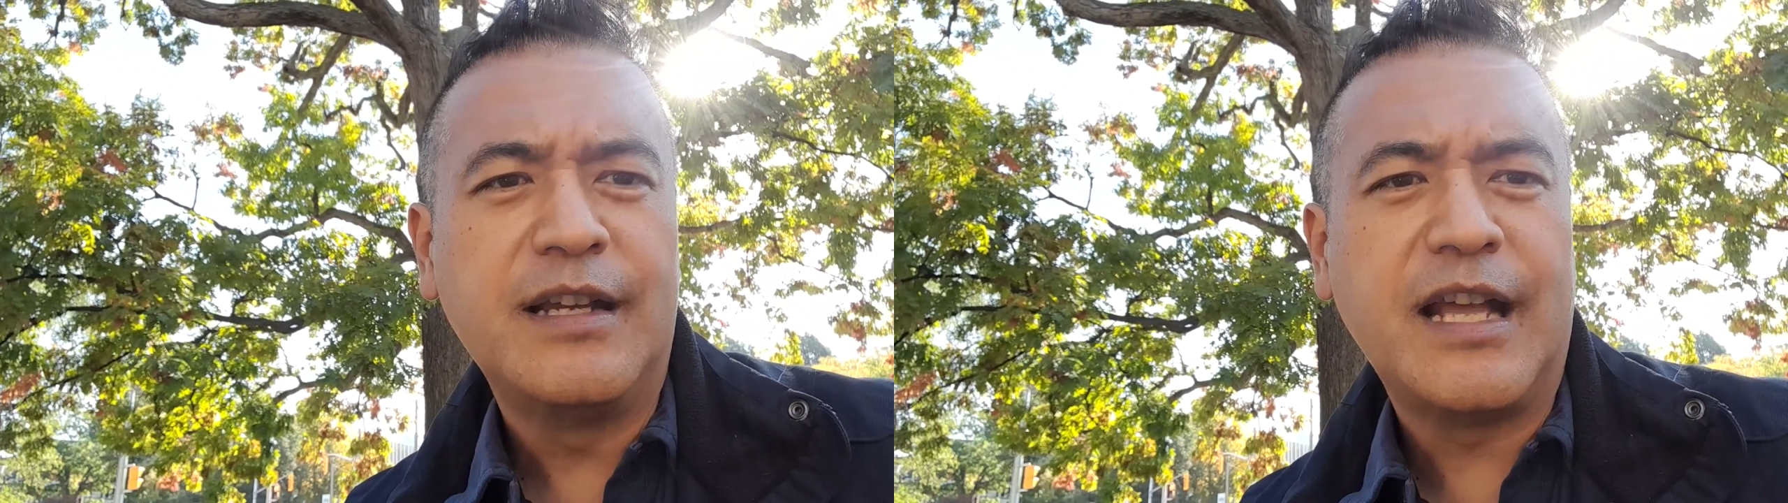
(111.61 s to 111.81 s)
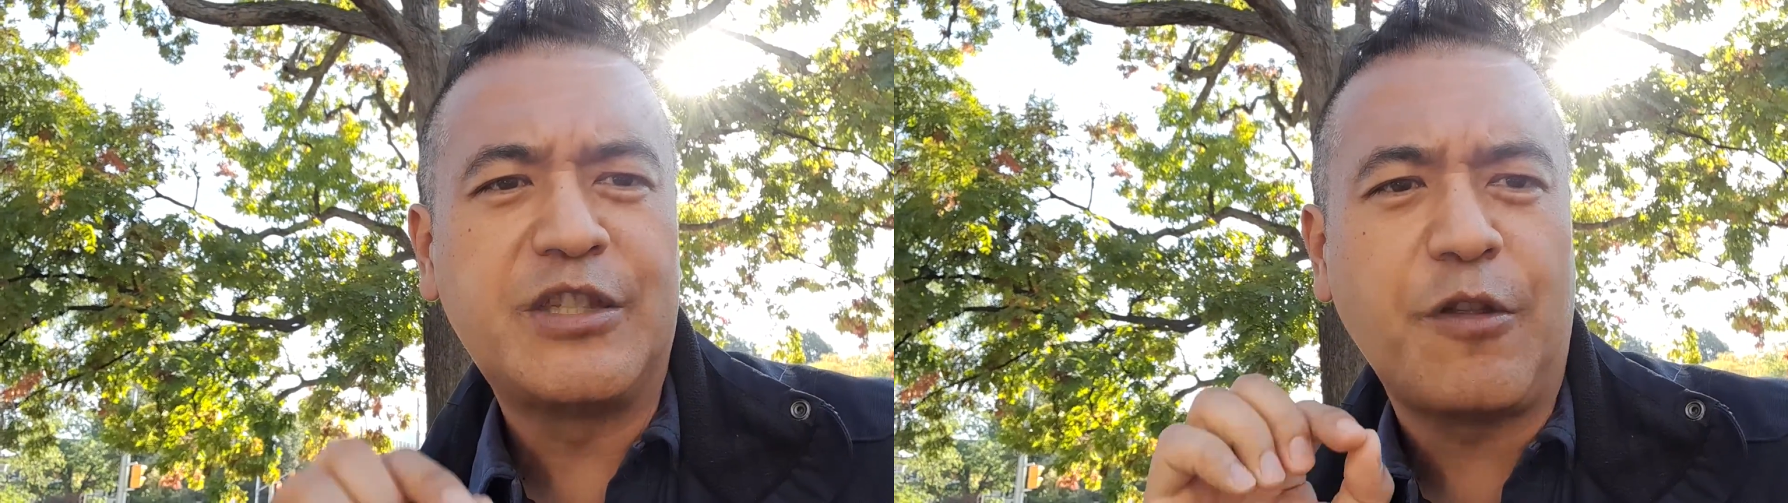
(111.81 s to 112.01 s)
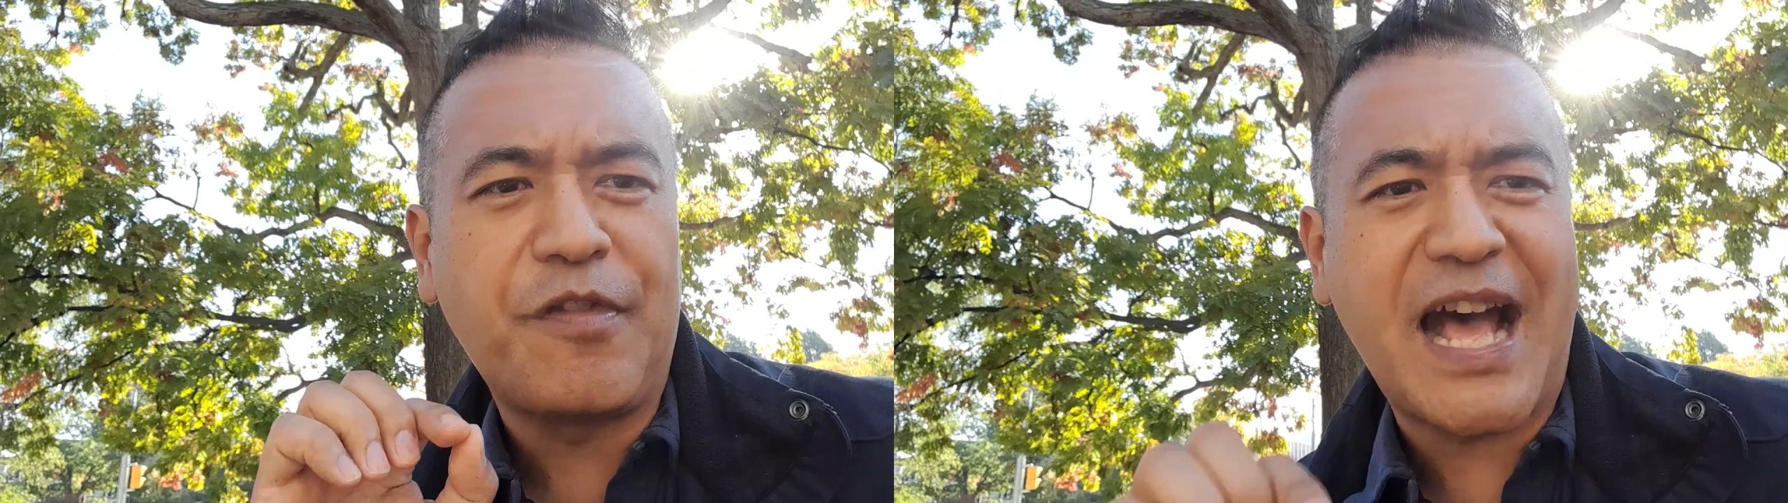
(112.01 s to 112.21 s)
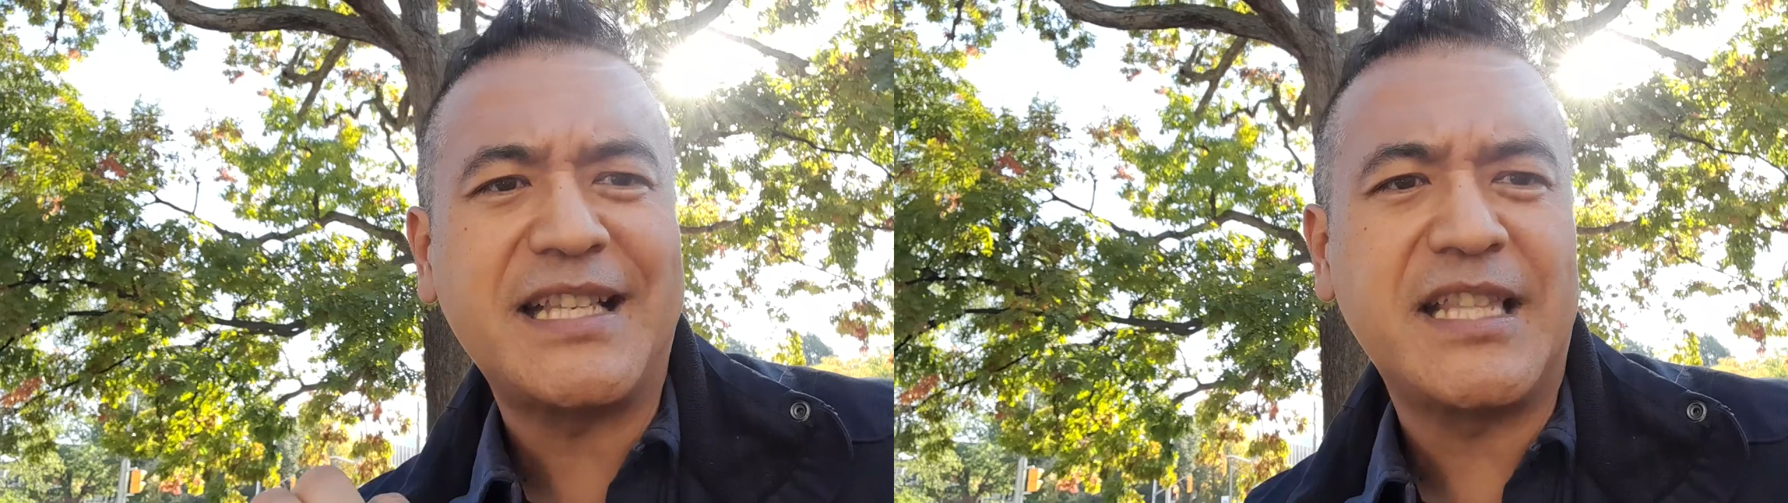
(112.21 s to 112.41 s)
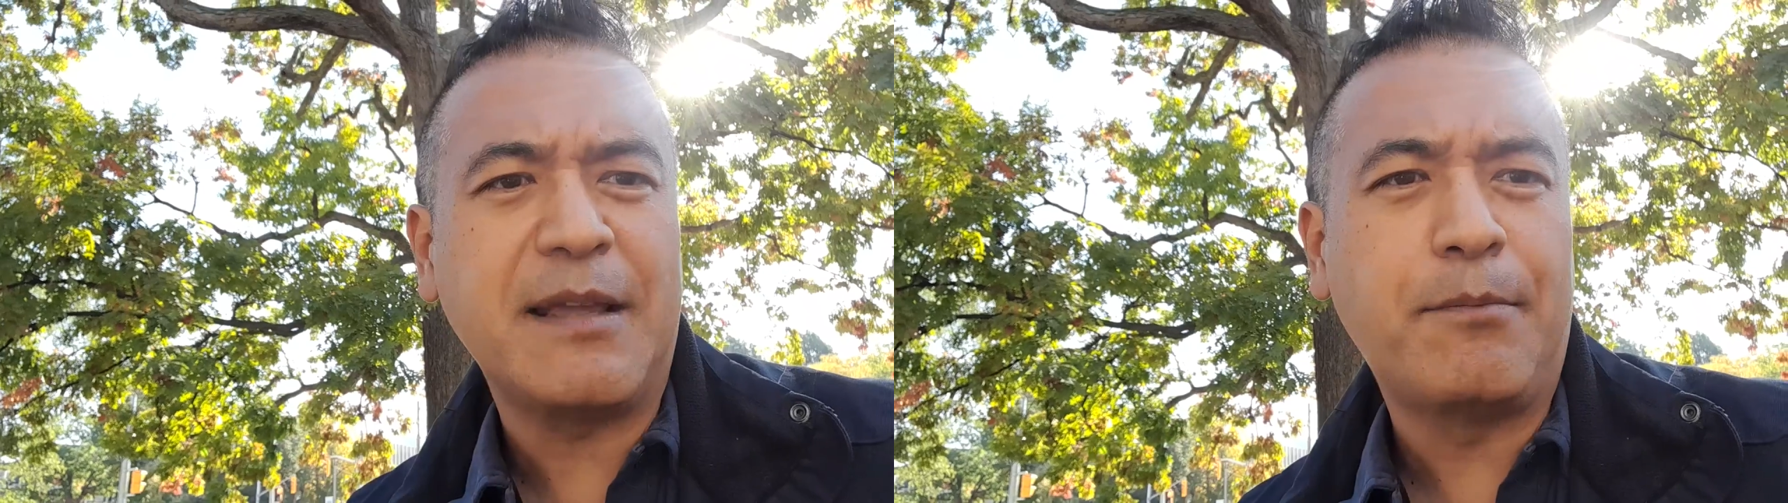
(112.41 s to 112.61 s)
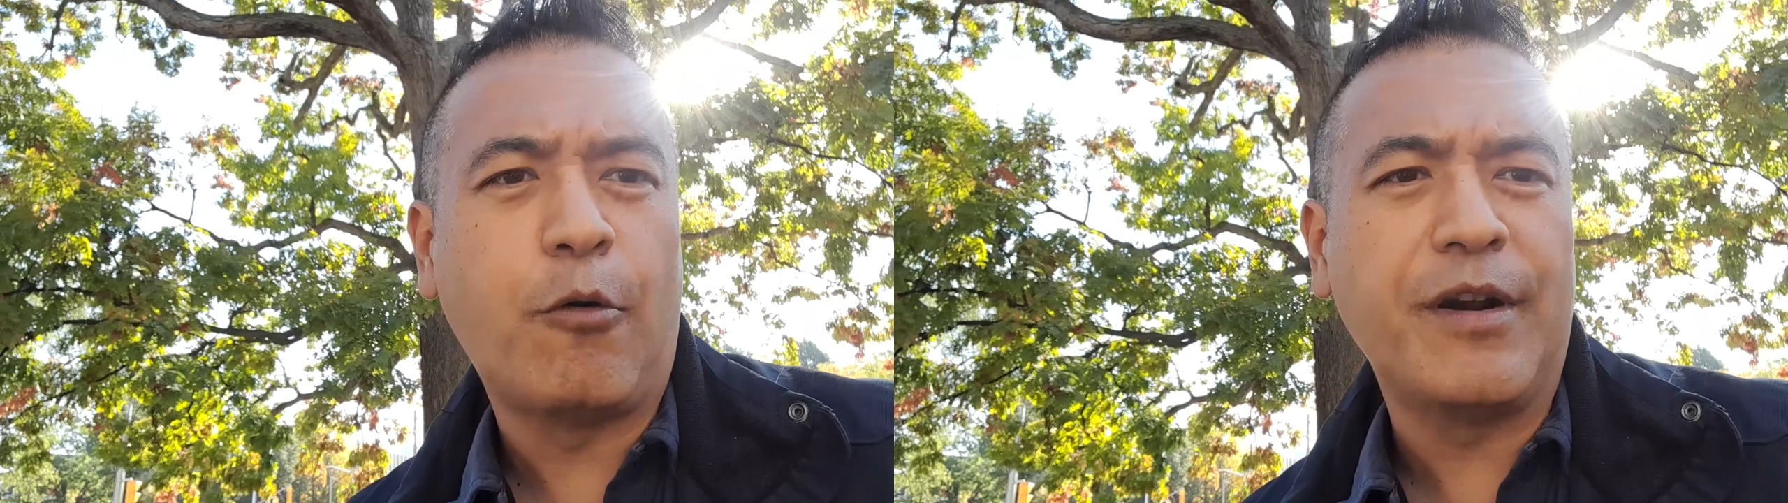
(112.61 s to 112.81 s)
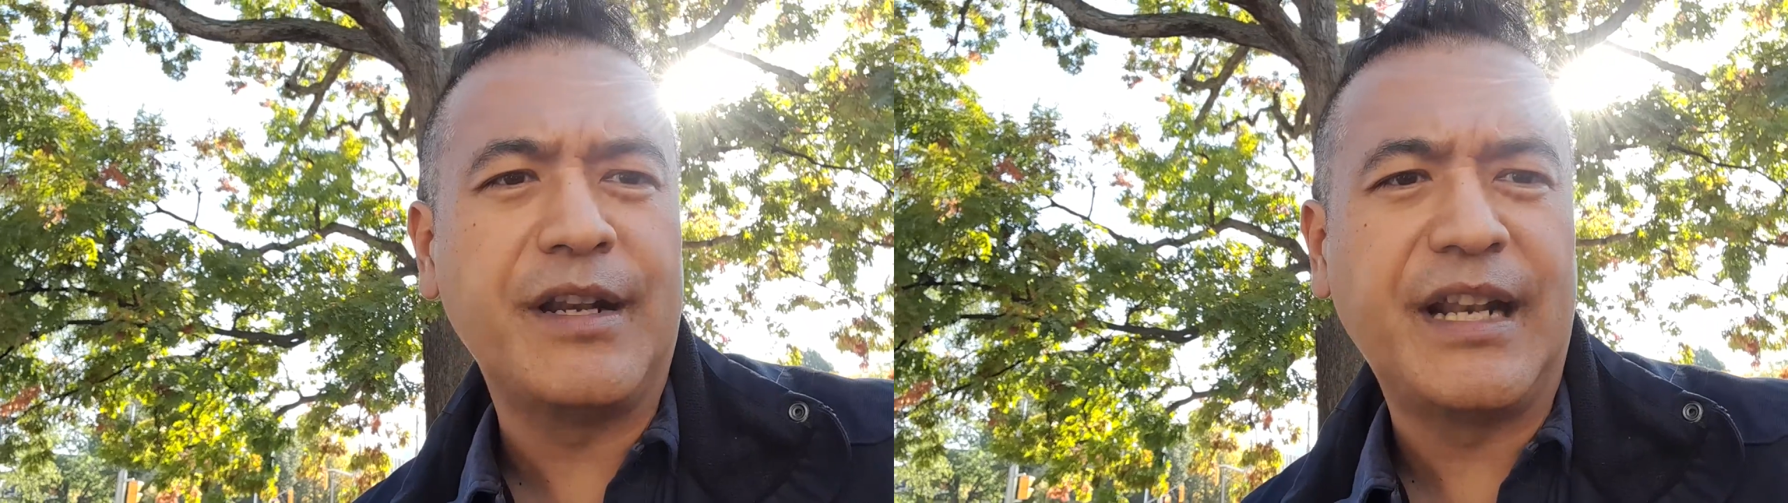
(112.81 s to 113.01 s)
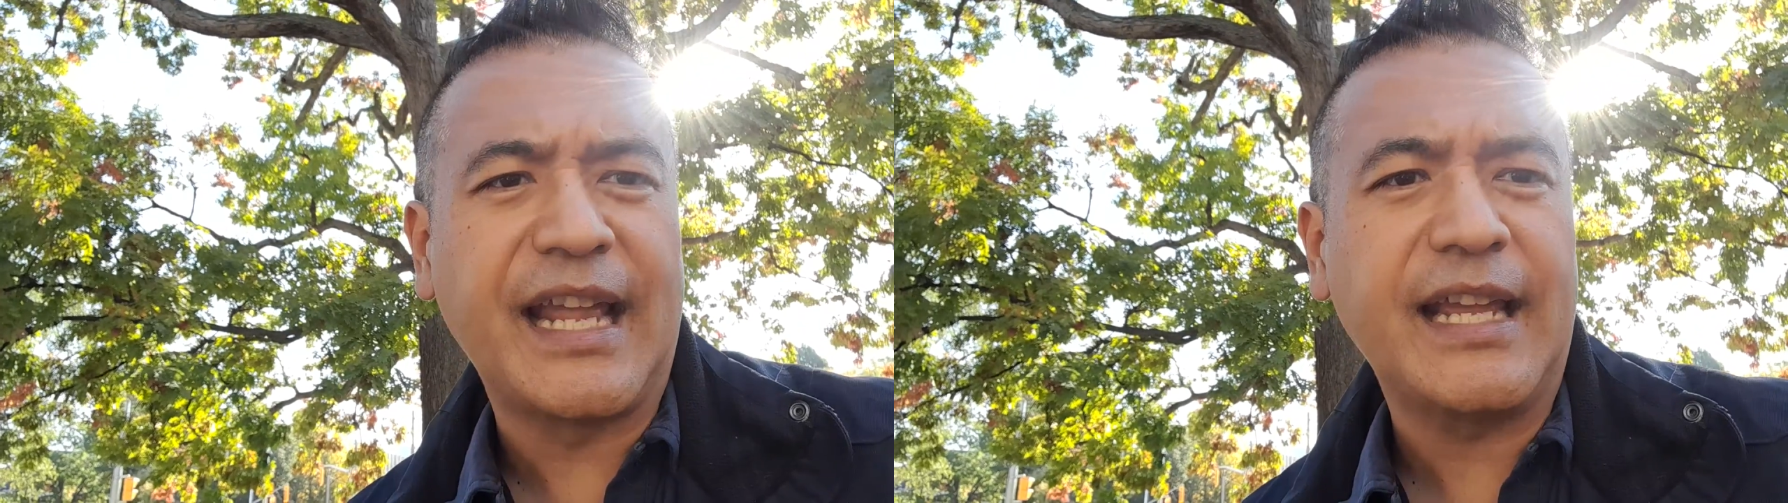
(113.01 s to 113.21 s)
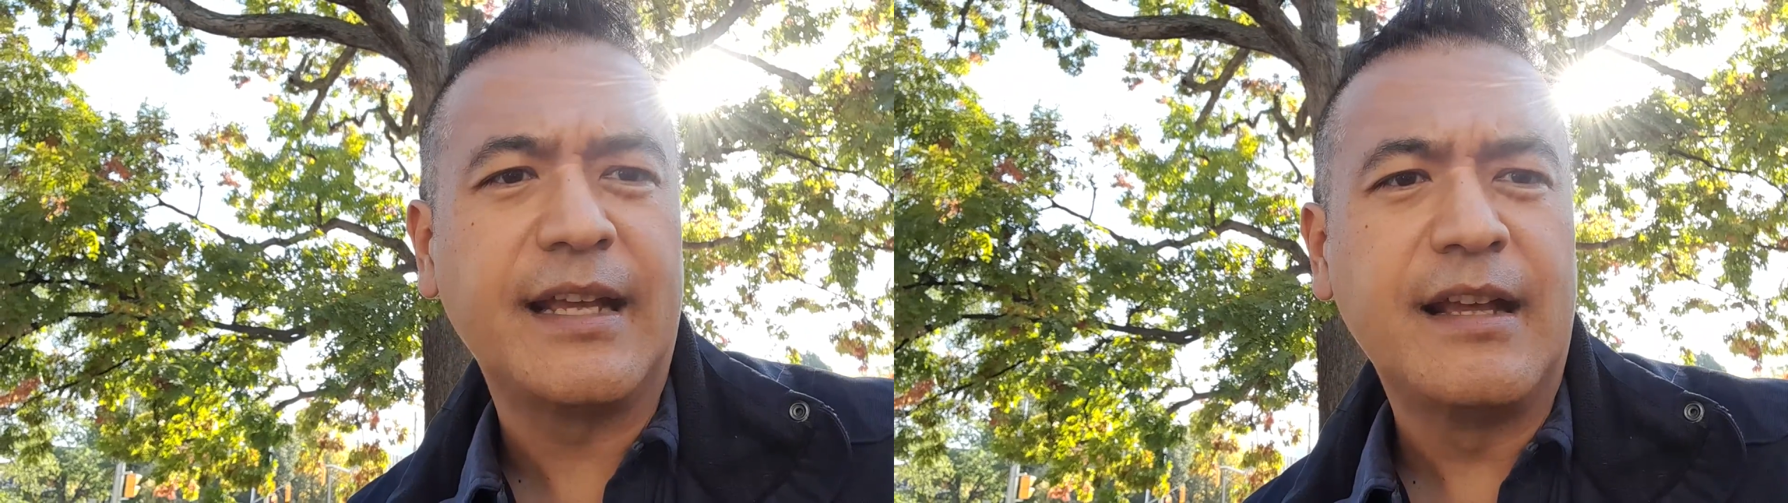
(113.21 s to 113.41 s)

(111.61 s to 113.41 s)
And so that's the important link.